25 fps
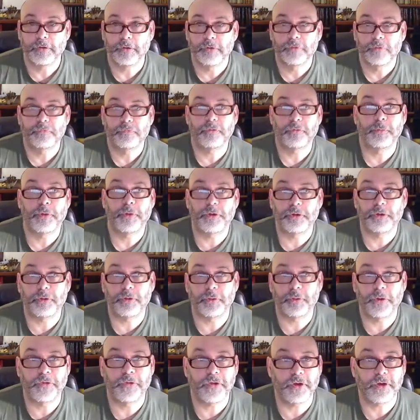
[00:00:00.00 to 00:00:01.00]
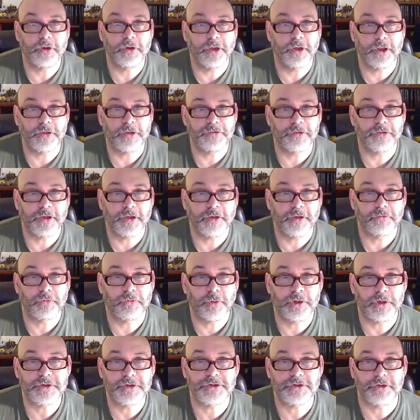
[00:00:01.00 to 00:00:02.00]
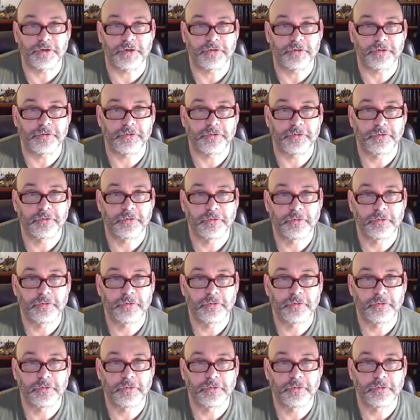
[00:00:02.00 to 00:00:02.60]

familiar with it in case they have questions.